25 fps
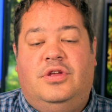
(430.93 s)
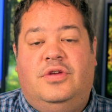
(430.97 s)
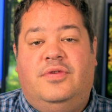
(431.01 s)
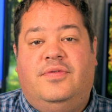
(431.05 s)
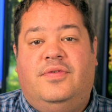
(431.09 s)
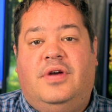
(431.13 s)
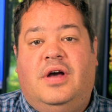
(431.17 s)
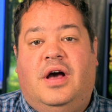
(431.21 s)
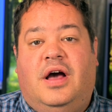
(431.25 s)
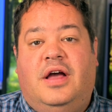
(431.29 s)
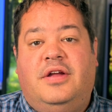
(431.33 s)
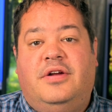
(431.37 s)
you've
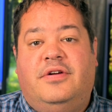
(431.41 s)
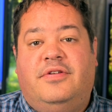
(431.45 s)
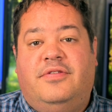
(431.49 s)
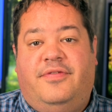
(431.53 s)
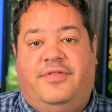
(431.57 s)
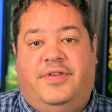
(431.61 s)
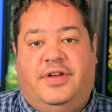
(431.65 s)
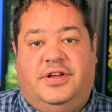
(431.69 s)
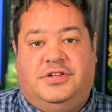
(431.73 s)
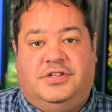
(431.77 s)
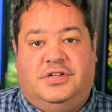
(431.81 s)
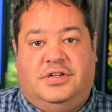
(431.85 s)
got your
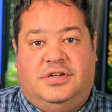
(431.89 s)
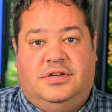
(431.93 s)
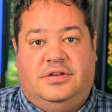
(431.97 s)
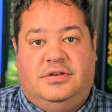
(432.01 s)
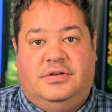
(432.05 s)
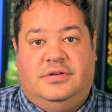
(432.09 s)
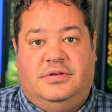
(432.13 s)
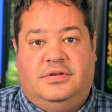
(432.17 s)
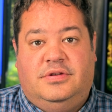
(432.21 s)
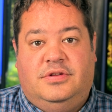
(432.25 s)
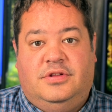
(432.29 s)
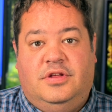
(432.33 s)

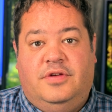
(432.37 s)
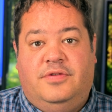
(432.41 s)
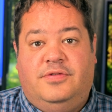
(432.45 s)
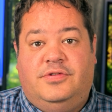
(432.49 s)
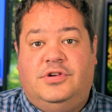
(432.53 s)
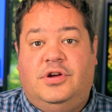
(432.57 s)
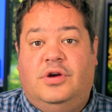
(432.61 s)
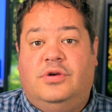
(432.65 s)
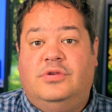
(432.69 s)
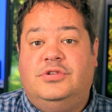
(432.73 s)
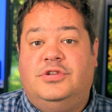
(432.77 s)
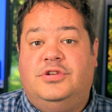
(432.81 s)
vision, you've
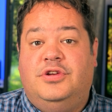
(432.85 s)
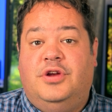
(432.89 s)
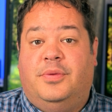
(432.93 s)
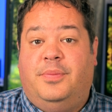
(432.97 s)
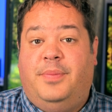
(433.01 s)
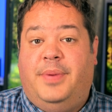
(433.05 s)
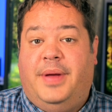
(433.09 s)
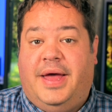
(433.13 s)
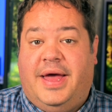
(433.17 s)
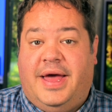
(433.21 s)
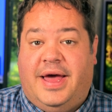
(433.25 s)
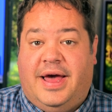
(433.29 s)
chosen your
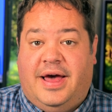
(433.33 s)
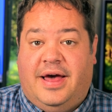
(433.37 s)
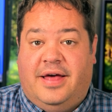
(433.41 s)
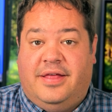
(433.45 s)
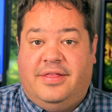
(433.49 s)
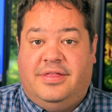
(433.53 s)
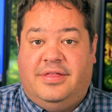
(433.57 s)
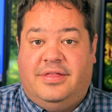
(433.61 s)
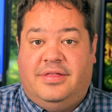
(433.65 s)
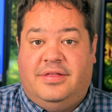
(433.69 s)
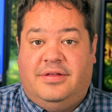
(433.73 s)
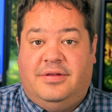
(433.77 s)

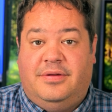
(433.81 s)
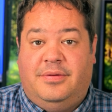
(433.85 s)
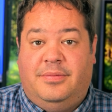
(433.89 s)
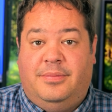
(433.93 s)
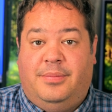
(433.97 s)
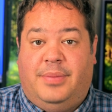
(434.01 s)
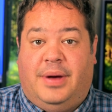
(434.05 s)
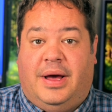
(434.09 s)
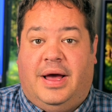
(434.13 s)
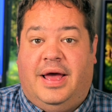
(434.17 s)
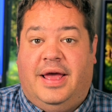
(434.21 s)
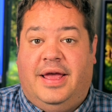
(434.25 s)
path,
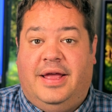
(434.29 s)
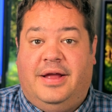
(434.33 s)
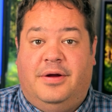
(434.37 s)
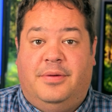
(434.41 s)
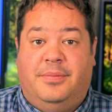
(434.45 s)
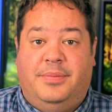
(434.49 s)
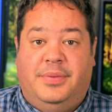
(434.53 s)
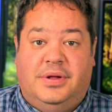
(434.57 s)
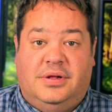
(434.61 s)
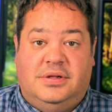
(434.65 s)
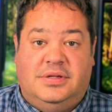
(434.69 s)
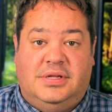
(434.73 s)
buying or
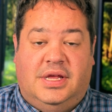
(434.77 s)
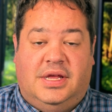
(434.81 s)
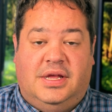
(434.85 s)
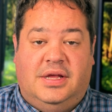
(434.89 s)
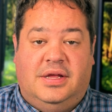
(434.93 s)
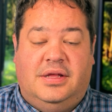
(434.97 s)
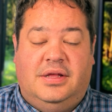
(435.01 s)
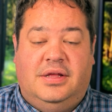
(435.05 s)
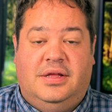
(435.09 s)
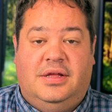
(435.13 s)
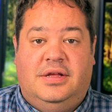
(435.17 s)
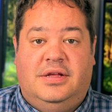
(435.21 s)

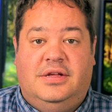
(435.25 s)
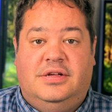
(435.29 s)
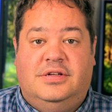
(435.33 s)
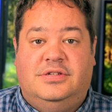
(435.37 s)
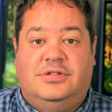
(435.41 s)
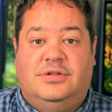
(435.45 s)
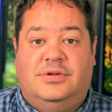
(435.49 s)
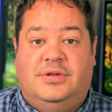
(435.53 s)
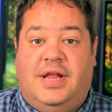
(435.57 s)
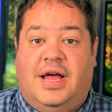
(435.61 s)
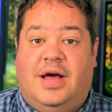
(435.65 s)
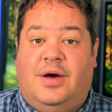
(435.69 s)
building.
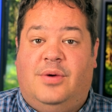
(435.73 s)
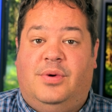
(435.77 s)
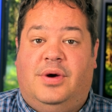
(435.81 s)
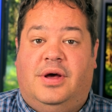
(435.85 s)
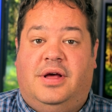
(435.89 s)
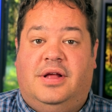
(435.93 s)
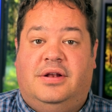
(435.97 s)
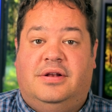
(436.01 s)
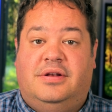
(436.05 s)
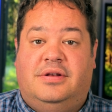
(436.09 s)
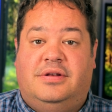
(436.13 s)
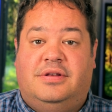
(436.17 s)
So now
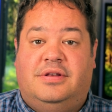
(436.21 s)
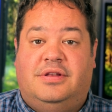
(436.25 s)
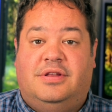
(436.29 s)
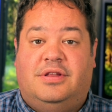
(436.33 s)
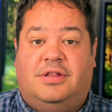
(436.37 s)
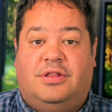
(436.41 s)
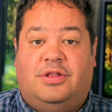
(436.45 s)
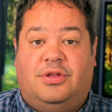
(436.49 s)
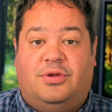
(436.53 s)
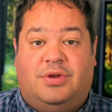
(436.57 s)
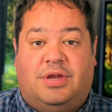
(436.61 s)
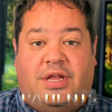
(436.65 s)
what?
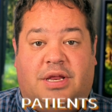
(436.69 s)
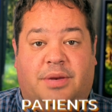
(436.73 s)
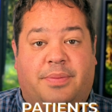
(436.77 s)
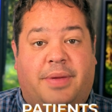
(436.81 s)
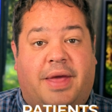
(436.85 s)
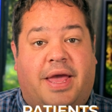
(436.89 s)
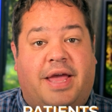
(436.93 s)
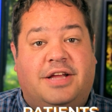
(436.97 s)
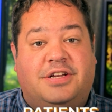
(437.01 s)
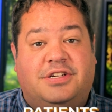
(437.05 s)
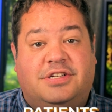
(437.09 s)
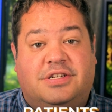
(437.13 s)
You need
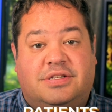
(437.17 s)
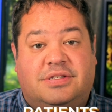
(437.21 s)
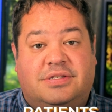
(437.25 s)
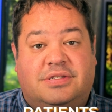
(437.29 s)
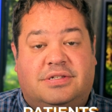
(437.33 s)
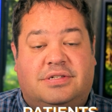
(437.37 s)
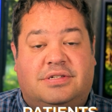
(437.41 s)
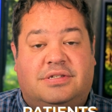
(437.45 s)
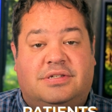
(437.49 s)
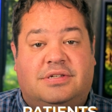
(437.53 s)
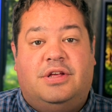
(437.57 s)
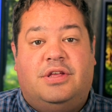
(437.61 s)

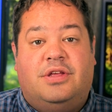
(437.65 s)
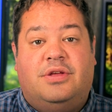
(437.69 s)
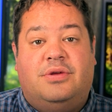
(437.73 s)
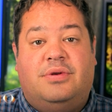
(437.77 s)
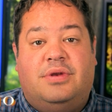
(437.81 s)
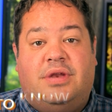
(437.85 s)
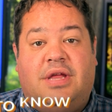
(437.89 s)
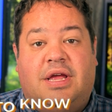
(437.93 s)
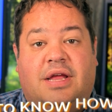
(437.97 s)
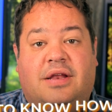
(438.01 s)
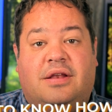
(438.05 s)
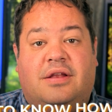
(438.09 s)
patients. You
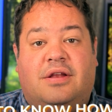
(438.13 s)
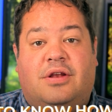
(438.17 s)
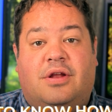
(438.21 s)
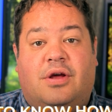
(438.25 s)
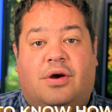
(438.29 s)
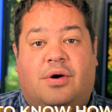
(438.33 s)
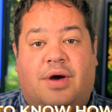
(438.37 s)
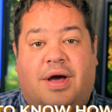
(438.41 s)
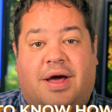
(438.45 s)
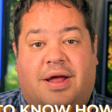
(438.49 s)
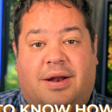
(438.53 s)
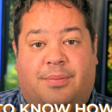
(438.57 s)
need to
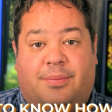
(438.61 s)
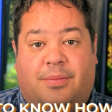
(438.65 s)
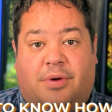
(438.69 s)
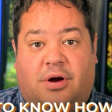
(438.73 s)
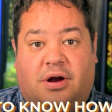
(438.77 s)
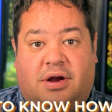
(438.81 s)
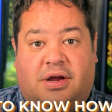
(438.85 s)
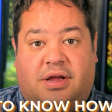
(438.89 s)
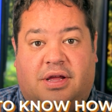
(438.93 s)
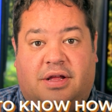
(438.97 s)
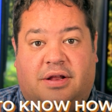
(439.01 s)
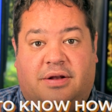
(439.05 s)
know how to
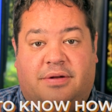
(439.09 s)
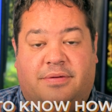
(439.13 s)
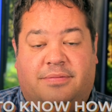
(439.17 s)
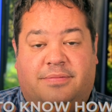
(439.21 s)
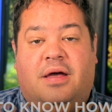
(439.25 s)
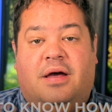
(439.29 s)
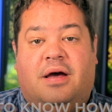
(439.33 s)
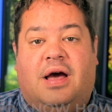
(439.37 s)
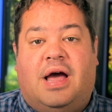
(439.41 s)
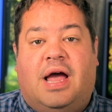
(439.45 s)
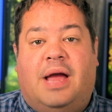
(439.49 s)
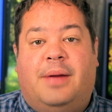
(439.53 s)
market.
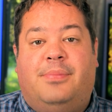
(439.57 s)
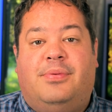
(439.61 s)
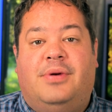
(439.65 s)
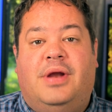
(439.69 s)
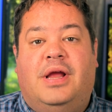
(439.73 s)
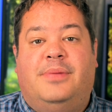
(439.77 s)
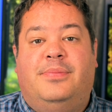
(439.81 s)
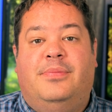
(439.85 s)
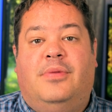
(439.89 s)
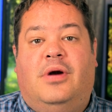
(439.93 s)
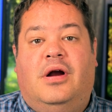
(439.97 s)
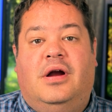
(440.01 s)
I
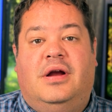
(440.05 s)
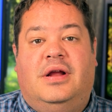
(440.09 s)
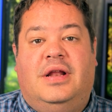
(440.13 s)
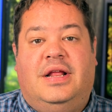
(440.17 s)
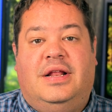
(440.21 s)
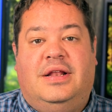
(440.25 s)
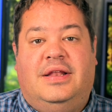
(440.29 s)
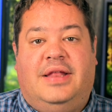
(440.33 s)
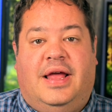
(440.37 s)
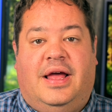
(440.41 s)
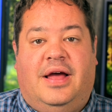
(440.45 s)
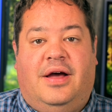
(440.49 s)
break
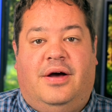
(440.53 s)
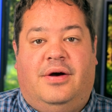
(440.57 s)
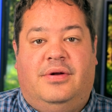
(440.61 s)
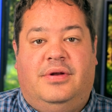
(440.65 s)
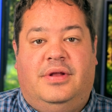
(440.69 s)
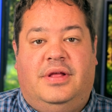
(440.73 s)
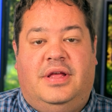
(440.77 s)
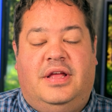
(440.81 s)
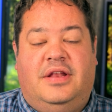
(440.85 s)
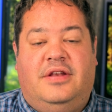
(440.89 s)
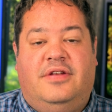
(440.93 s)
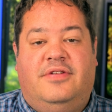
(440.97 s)
marketing down
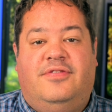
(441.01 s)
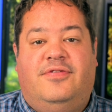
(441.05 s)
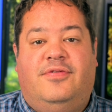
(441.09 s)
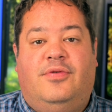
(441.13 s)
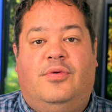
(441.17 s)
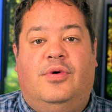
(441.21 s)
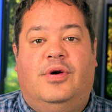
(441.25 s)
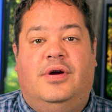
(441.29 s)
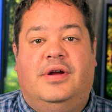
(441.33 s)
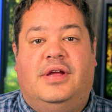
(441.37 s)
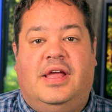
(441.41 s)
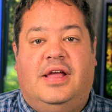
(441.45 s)
into
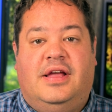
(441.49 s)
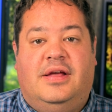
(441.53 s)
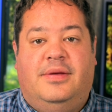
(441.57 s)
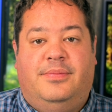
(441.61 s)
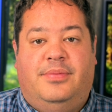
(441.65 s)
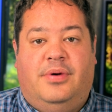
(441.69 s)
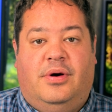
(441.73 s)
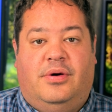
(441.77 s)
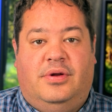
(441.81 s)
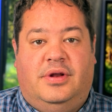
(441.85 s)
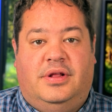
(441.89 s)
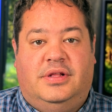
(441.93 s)
4 key
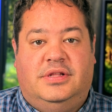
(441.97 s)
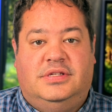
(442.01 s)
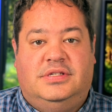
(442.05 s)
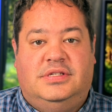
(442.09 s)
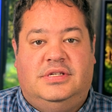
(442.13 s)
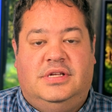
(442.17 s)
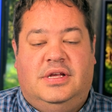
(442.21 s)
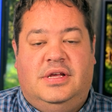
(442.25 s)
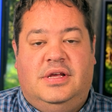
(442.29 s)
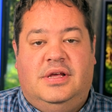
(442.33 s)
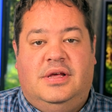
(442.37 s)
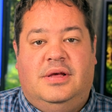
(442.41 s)
components,
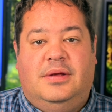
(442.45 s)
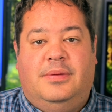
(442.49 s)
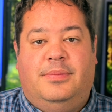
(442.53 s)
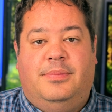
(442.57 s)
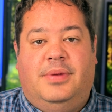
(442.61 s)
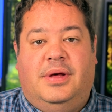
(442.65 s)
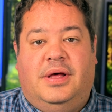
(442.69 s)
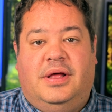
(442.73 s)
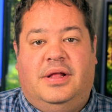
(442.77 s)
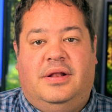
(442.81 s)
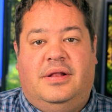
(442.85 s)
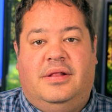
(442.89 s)

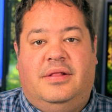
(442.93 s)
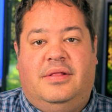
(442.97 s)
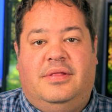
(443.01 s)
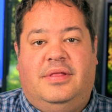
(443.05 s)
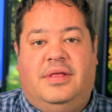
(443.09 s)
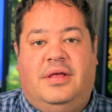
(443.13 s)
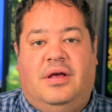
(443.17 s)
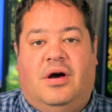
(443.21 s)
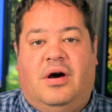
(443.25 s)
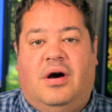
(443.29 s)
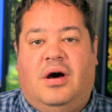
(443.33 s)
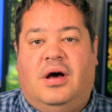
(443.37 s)
but
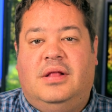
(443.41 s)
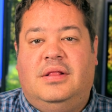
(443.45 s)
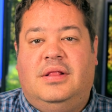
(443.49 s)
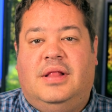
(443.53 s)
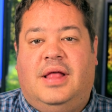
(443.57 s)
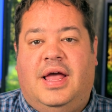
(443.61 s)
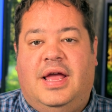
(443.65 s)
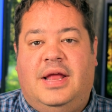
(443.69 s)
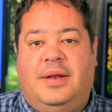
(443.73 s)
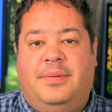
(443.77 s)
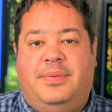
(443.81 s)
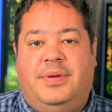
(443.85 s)
the
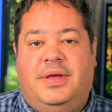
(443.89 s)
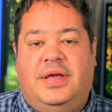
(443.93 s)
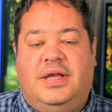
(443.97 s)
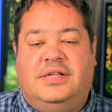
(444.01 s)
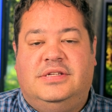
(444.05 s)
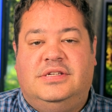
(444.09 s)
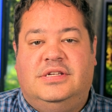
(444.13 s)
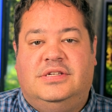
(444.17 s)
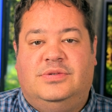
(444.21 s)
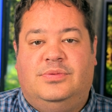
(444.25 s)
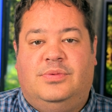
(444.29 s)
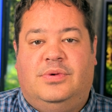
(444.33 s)
online
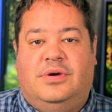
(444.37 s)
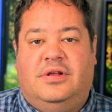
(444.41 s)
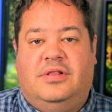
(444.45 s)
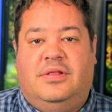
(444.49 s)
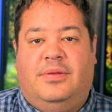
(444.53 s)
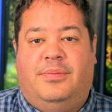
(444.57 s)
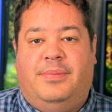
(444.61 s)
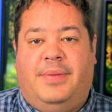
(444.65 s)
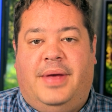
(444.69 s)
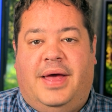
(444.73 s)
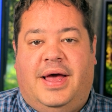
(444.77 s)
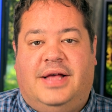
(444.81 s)
piece is where
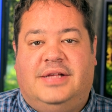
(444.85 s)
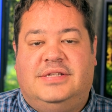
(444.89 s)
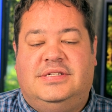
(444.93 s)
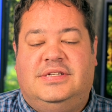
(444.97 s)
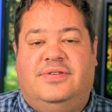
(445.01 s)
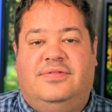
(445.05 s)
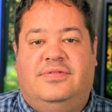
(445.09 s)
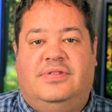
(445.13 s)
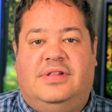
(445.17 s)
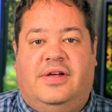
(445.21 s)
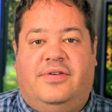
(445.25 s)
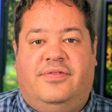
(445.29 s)
the
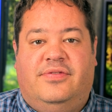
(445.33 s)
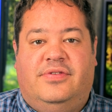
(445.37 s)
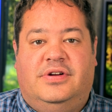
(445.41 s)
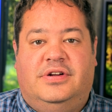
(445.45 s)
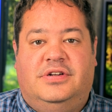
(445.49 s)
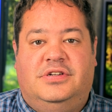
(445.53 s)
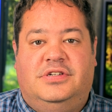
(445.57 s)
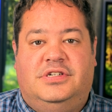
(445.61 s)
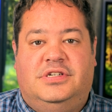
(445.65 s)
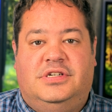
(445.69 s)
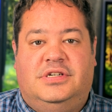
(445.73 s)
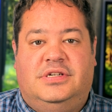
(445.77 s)
massive
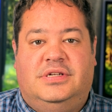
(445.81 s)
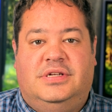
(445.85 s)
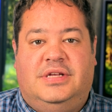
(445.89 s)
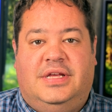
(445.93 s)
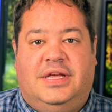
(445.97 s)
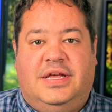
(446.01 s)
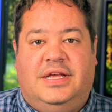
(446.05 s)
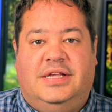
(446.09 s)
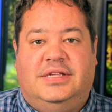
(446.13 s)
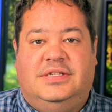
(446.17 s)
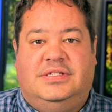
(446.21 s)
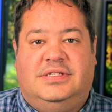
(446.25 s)
leverage
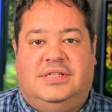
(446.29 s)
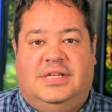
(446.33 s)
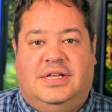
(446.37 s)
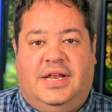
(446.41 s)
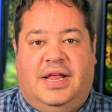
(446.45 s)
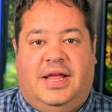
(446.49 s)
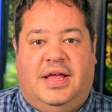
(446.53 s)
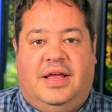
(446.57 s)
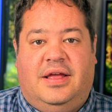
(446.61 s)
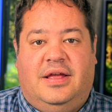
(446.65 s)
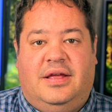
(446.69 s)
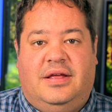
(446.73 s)
is
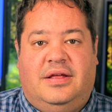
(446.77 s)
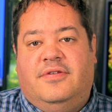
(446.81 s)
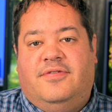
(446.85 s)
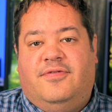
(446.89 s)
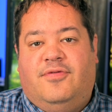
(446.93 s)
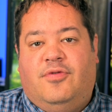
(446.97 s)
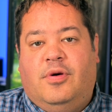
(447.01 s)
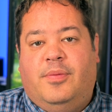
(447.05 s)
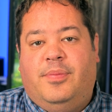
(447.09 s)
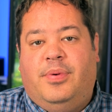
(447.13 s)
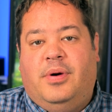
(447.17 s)
today. The 4